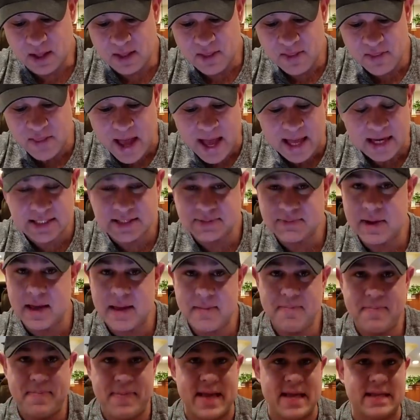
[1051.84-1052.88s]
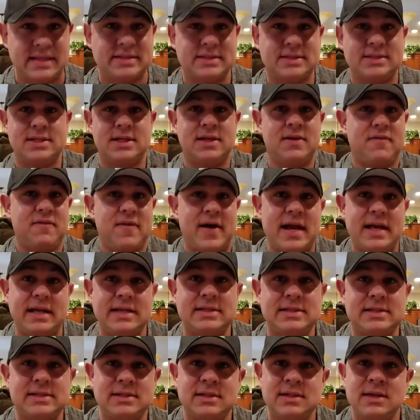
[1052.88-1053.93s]
that is my best
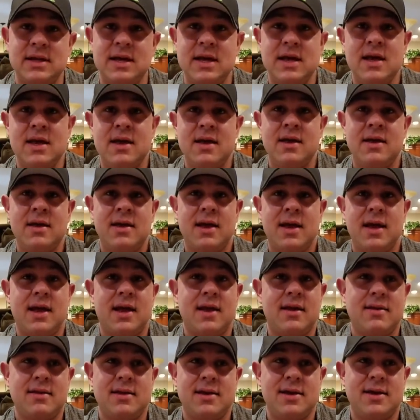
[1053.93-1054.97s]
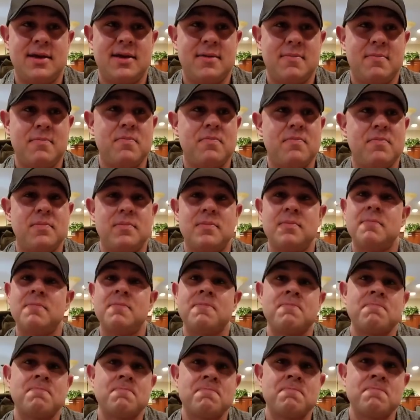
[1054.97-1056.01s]
advice. And um, since we're on the
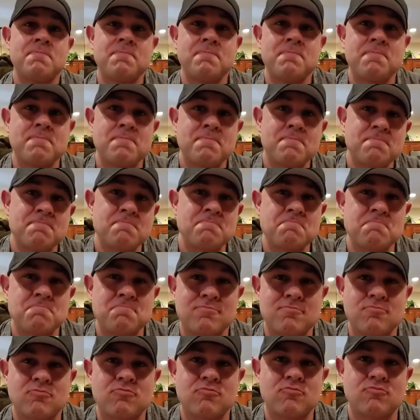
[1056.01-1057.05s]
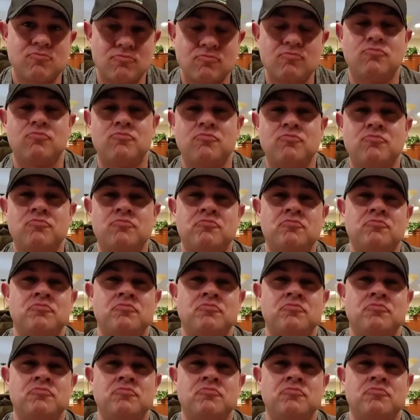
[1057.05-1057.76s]
subject of, of growth hormone, uh-huh. um,